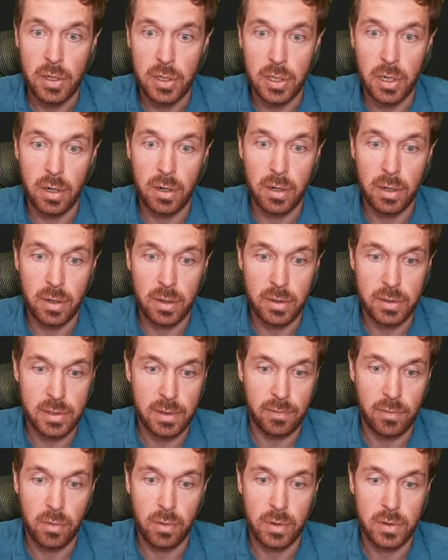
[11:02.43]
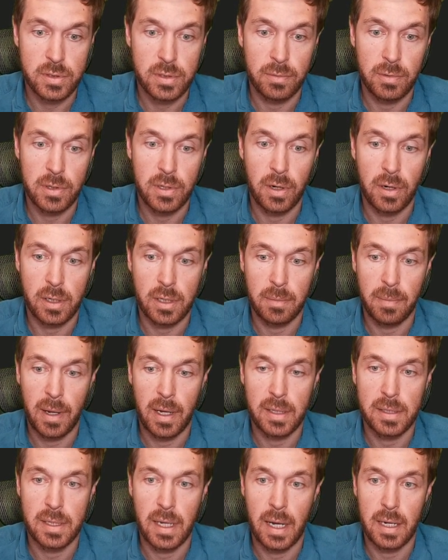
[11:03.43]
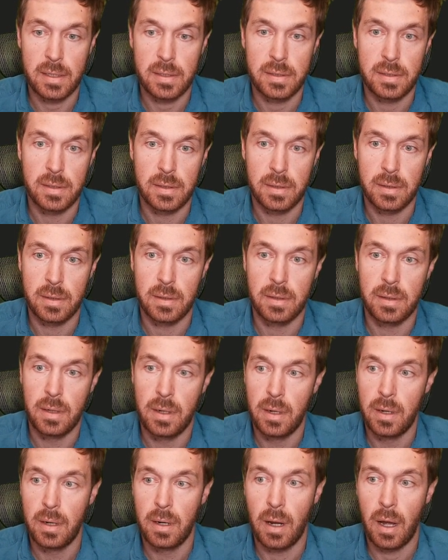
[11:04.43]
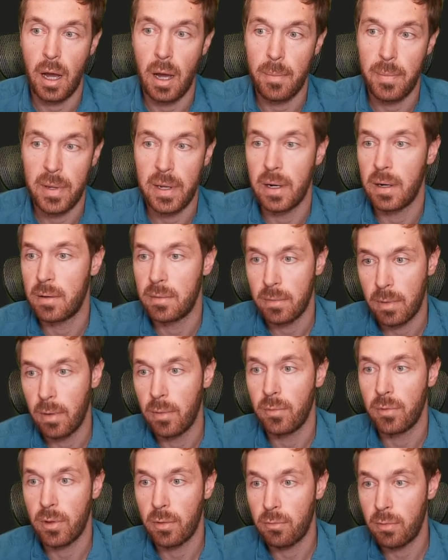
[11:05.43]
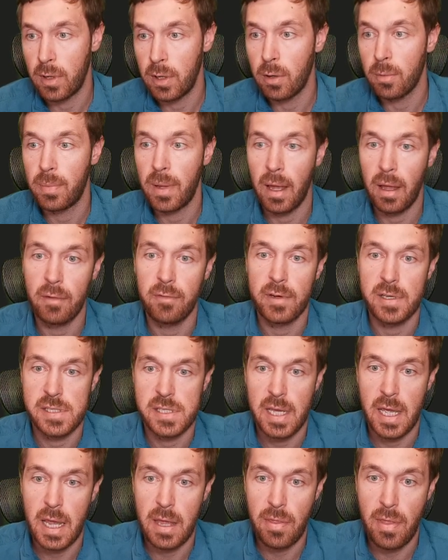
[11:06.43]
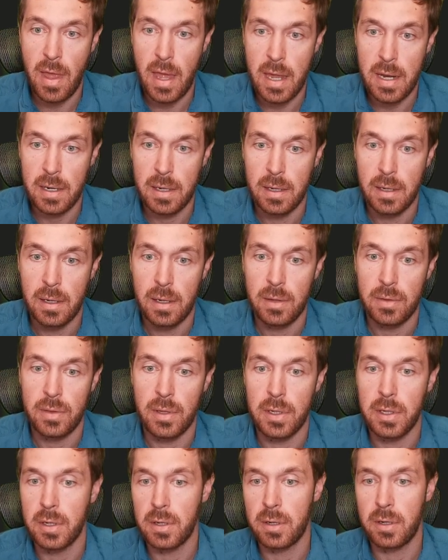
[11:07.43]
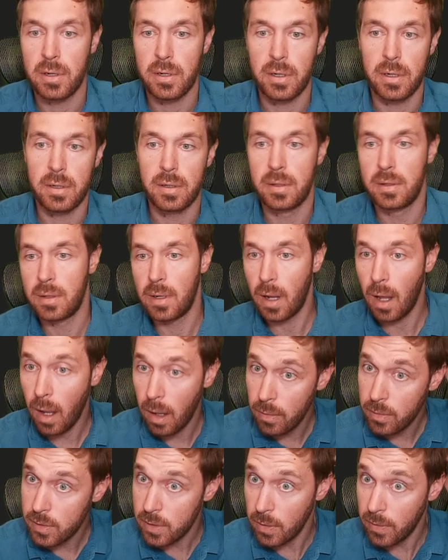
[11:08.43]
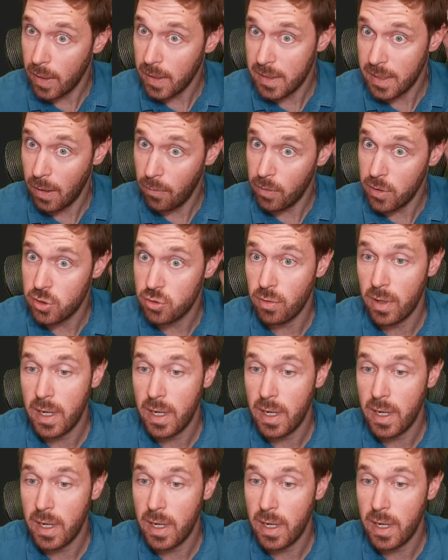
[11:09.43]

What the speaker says: the ureters, of course. So we talked about that up here, the renal pelvis, and then the ureter. So that's how it